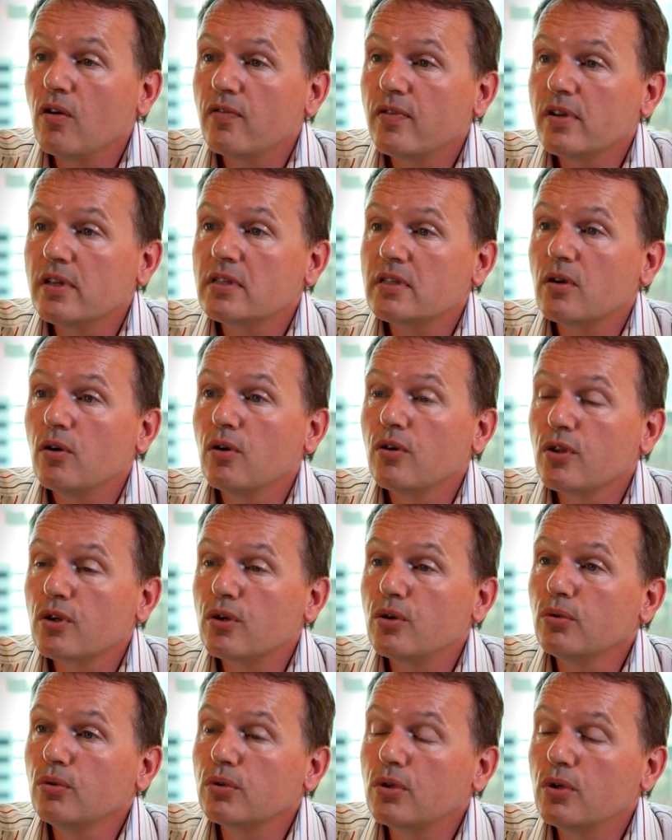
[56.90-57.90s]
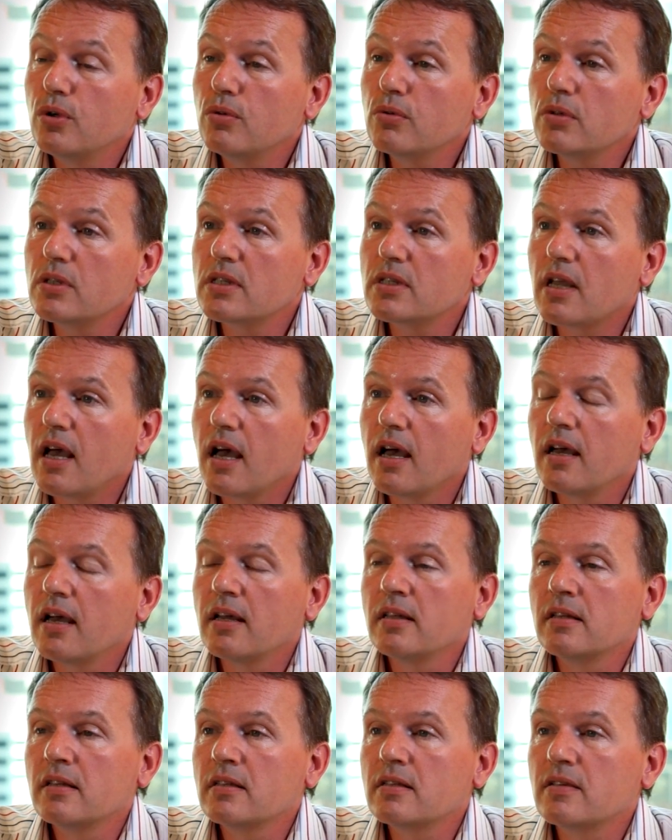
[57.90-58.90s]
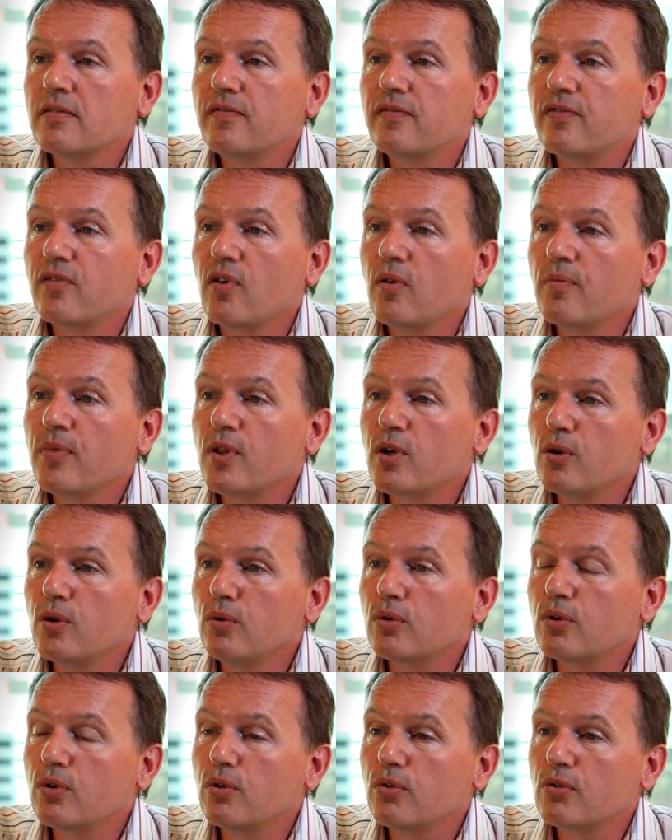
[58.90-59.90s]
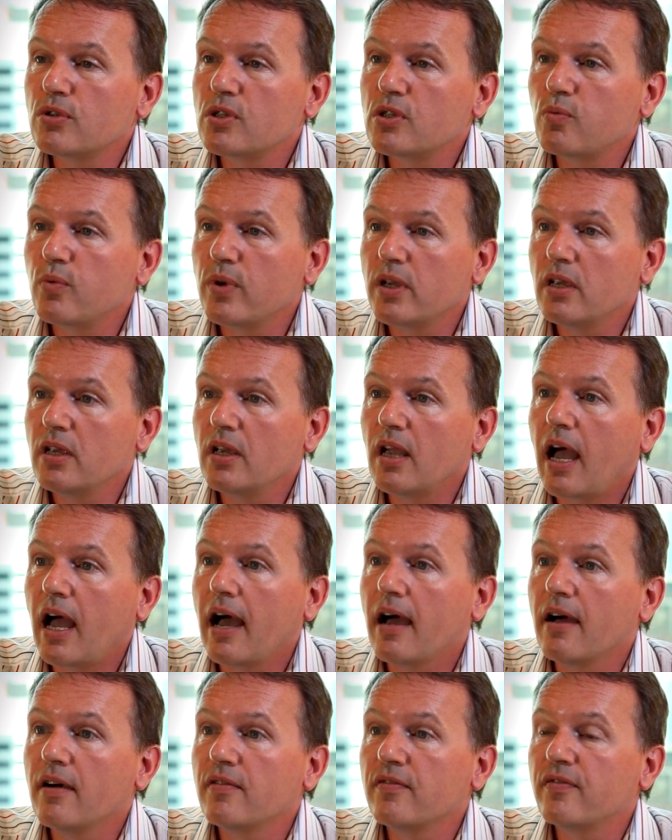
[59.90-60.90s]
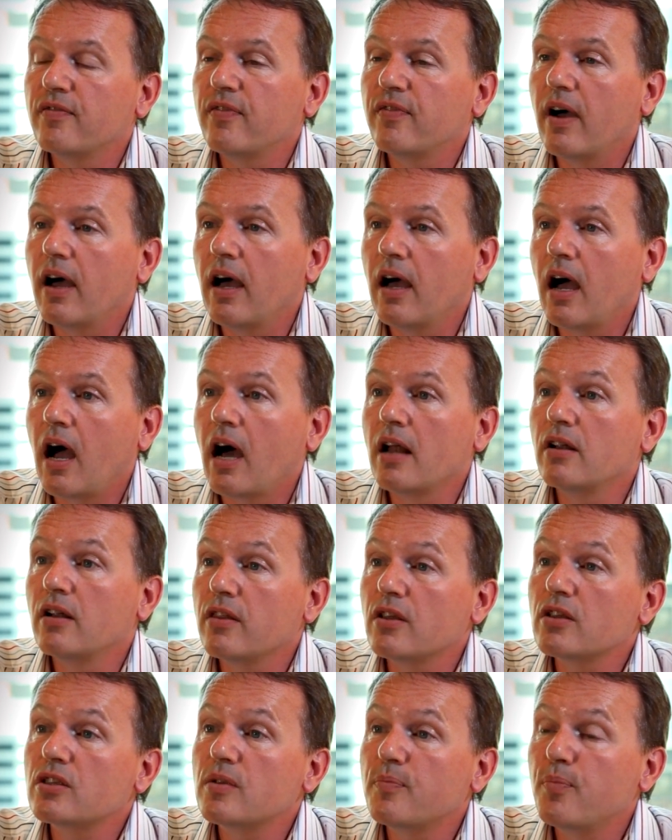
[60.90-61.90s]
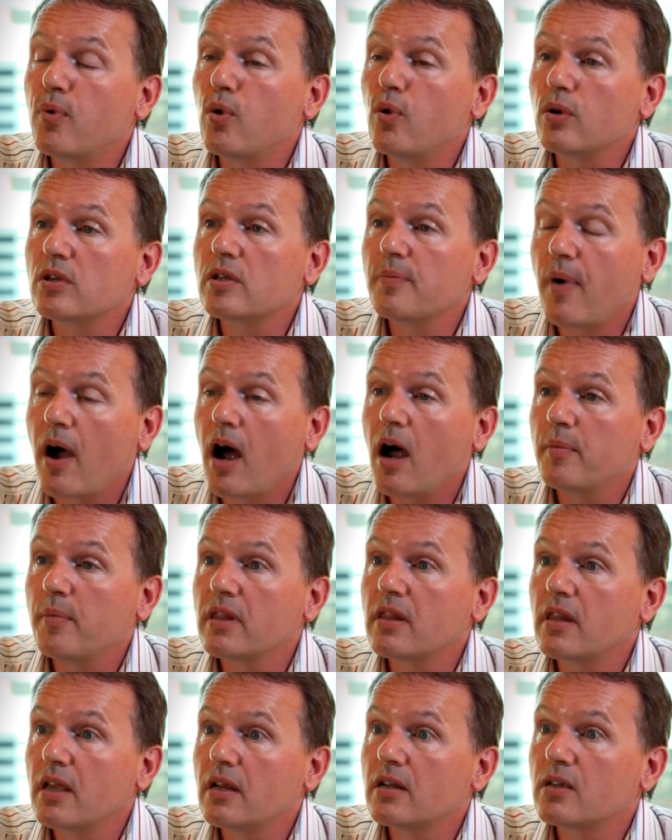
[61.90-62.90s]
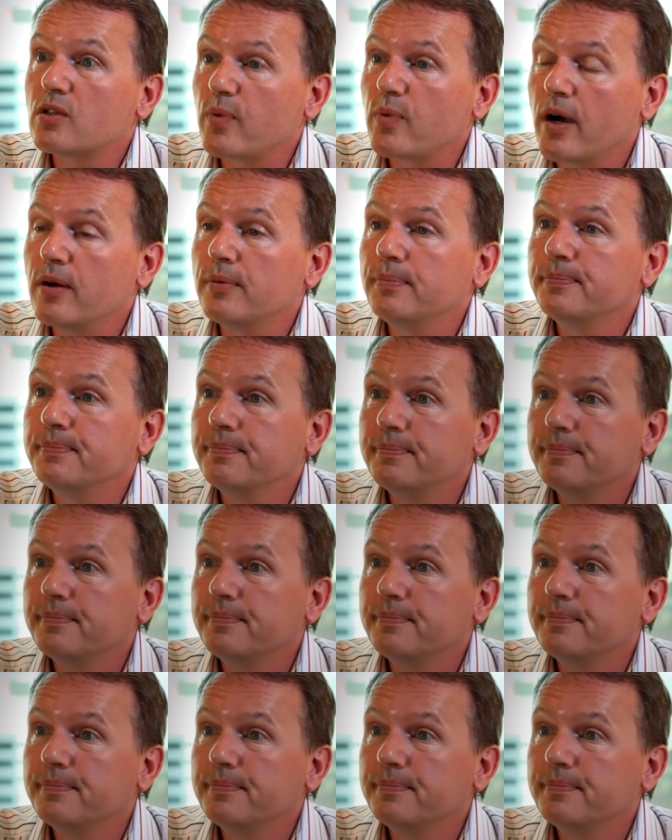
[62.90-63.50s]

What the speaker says: office on the Gold Coast, and from the Gold Coast we have another support department there as well.